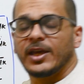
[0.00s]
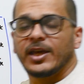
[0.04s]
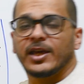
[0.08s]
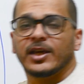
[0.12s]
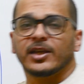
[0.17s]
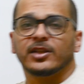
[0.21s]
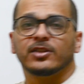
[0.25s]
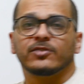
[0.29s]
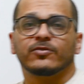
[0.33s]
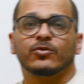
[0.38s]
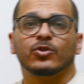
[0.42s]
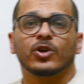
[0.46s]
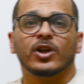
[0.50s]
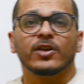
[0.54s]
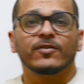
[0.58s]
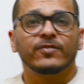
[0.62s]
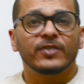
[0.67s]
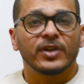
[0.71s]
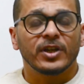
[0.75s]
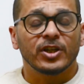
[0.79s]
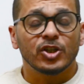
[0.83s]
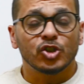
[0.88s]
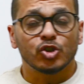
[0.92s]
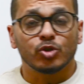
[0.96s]
And for
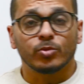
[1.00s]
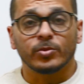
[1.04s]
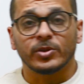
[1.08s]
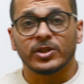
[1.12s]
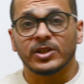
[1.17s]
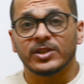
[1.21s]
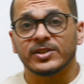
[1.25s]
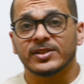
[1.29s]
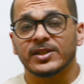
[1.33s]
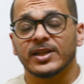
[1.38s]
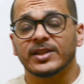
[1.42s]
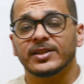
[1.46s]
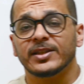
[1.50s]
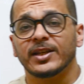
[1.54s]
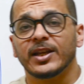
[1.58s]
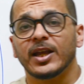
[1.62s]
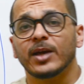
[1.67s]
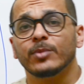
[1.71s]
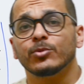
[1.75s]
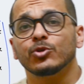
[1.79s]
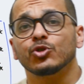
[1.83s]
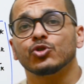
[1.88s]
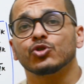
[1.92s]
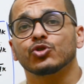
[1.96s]
every instrument inside the
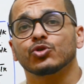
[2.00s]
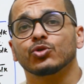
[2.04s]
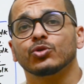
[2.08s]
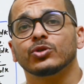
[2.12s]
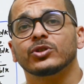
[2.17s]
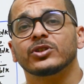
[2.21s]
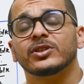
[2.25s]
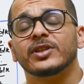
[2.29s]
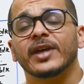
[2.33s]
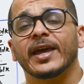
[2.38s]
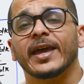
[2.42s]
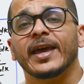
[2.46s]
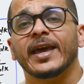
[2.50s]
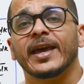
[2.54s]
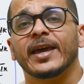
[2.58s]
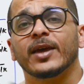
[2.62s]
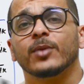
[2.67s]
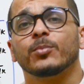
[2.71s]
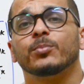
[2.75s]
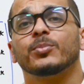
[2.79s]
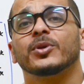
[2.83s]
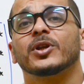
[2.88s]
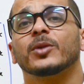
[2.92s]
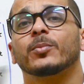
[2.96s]
lab, you should
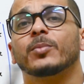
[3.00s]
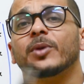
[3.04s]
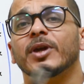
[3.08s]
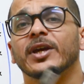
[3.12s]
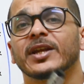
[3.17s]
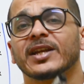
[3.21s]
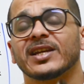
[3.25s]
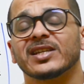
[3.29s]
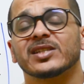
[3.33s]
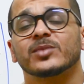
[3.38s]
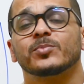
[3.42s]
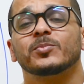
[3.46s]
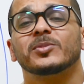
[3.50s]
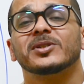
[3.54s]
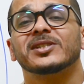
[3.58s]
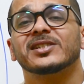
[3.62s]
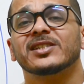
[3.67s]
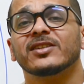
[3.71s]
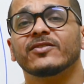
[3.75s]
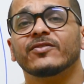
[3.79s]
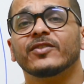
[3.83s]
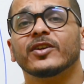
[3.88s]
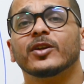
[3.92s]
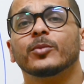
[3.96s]
prepare a
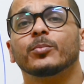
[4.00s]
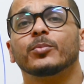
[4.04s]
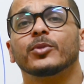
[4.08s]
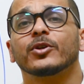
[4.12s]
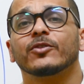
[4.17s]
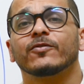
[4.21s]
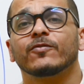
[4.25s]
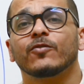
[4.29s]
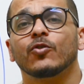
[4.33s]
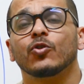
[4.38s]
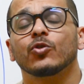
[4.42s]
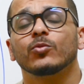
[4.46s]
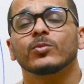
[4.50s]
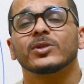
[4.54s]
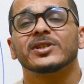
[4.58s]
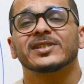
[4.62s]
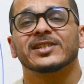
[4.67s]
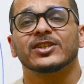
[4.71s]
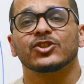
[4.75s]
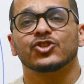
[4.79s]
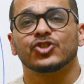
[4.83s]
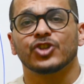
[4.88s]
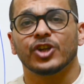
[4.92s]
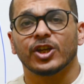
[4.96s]
specific
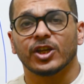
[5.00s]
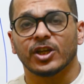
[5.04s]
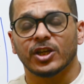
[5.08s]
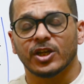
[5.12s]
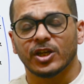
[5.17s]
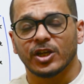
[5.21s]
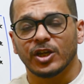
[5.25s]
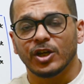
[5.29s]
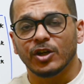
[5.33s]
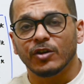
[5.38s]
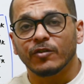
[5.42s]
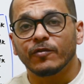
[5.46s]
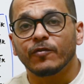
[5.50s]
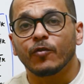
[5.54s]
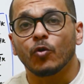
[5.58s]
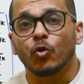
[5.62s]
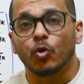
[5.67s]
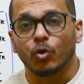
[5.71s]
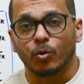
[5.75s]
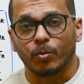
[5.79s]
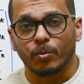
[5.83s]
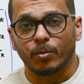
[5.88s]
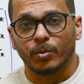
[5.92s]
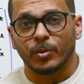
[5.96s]
performance check
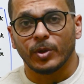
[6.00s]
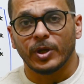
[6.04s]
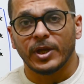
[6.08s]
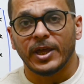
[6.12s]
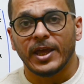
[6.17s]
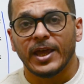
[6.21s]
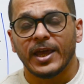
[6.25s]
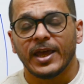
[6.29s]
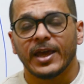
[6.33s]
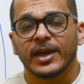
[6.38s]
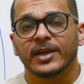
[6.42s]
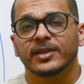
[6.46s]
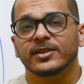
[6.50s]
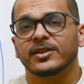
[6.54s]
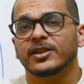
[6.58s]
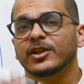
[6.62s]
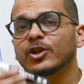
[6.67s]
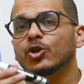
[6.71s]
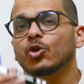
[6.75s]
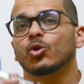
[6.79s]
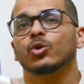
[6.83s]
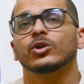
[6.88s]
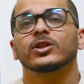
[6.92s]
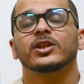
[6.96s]
form and
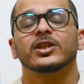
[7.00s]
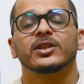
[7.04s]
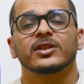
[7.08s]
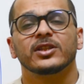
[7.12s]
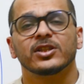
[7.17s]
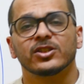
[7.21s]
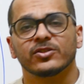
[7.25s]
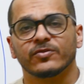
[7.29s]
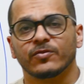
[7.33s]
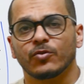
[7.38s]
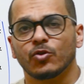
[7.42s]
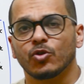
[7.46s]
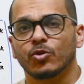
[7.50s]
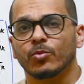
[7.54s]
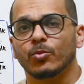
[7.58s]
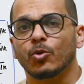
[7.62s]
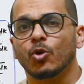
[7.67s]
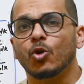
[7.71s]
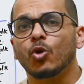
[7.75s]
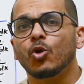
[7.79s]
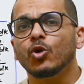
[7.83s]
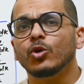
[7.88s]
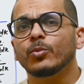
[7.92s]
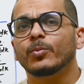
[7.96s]
record in this form
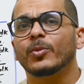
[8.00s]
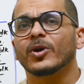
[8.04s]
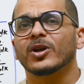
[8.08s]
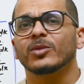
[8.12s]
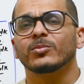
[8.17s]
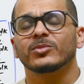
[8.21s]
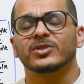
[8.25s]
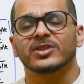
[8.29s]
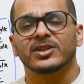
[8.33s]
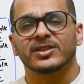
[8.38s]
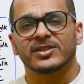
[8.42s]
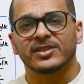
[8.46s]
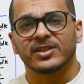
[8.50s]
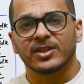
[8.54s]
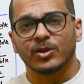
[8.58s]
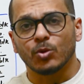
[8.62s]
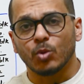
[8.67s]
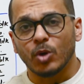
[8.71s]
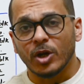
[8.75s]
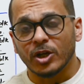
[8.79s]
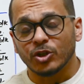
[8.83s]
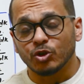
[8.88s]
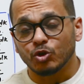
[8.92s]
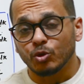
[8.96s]
all parameters
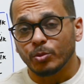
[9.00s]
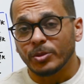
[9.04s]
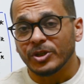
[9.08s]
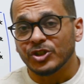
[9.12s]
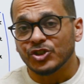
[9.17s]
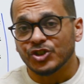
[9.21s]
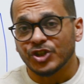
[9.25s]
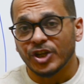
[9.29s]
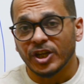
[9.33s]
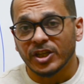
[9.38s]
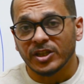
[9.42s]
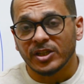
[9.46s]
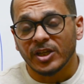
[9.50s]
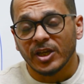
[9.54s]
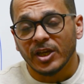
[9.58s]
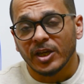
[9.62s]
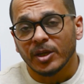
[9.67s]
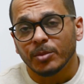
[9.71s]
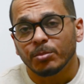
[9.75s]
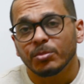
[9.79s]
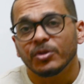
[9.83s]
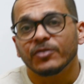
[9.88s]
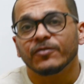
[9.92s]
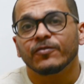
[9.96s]
required to be checked
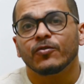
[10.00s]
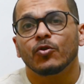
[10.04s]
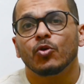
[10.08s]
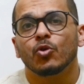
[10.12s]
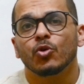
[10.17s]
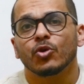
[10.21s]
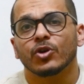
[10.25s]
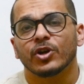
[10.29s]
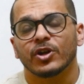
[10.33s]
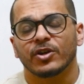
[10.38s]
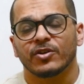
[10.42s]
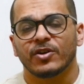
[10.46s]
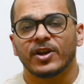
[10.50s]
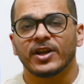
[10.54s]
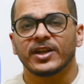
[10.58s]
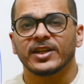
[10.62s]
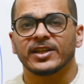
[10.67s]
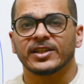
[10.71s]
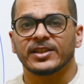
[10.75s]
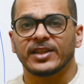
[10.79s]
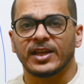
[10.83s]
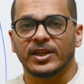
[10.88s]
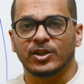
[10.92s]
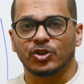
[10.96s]
before
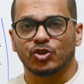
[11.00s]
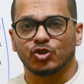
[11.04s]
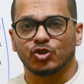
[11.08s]
running the